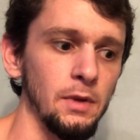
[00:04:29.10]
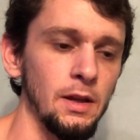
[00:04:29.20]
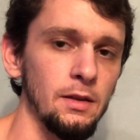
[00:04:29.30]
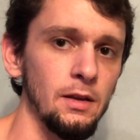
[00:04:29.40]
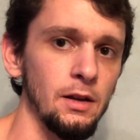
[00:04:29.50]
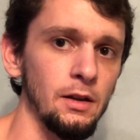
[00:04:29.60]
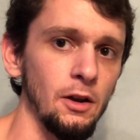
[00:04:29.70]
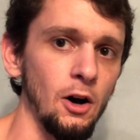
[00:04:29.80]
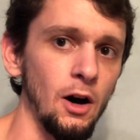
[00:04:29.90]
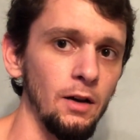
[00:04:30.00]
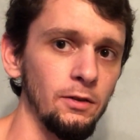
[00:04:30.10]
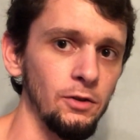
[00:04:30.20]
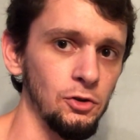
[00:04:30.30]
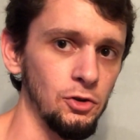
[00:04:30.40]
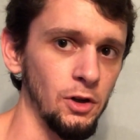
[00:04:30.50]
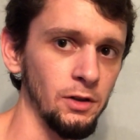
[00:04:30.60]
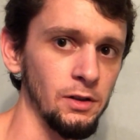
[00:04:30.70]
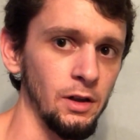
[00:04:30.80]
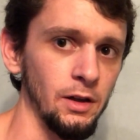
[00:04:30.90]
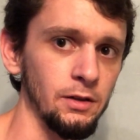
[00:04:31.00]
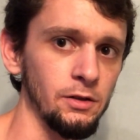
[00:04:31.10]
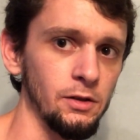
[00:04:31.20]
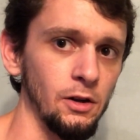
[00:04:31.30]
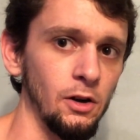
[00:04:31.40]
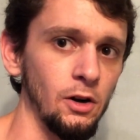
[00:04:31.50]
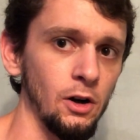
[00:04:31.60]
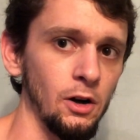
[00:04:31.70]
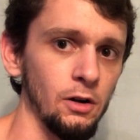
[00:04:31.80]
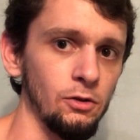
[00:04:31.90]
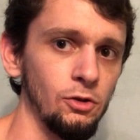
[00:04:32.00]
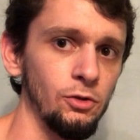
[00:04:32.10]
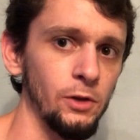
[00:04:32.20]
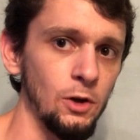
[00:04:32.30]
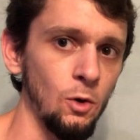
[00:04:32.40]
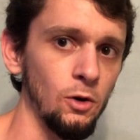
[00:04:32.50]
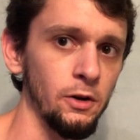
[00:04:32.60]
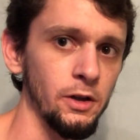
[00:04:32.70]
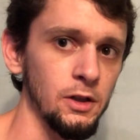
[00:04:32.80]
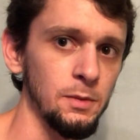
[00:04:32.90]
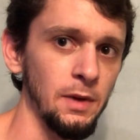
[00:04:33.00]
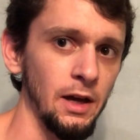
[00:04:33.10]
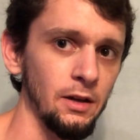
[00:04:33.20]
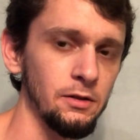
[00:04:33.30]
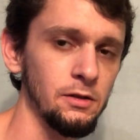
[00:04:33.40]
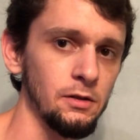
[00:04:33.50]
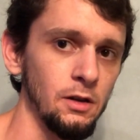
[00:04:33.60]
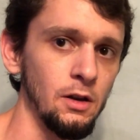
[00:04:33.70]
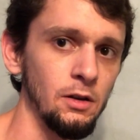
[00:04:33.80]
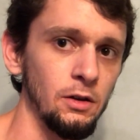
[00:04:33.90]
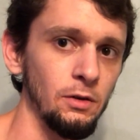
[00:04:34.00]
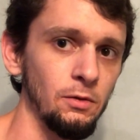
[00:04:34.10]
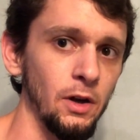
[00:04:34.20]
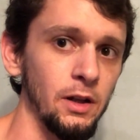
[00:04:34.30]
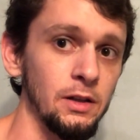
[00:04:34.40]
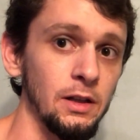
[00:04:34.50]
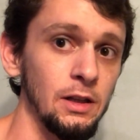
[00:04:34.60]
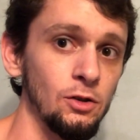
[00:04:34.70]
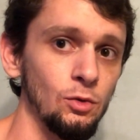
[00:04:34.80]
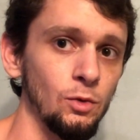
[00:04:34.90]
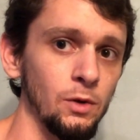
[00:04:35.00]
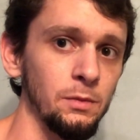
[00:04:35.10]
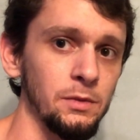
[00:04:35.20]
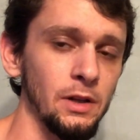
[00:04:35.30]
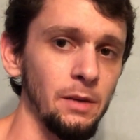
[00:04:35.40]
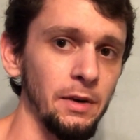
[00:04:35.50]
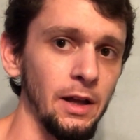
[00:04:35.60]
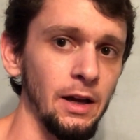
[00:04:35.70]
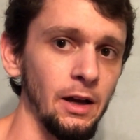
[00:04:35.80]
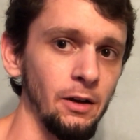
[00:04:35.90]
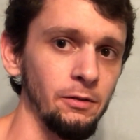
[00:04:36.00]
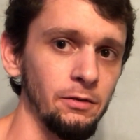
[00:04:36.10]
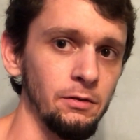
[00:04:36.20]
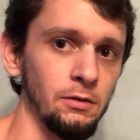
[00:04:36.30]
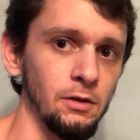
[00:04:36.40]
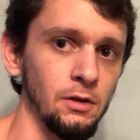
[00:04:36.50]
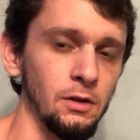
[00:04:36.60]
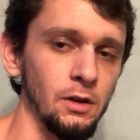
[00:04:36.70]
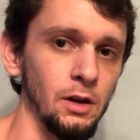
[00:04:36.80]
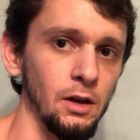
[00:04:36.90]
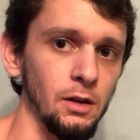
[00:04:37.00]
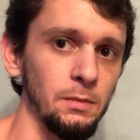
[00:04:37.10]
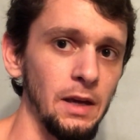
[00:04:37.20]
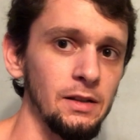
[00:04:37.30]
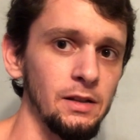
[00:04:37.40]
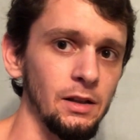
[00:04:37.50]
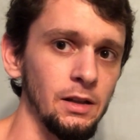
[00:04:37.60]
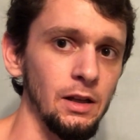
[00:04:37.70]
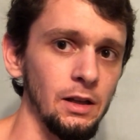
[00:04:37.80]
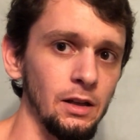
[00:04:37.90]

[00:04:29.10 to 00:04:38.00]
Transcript: And then off of those trunks lines are 3/4-inch PEX that run into each of the rooms that I'm gonna have AC and heat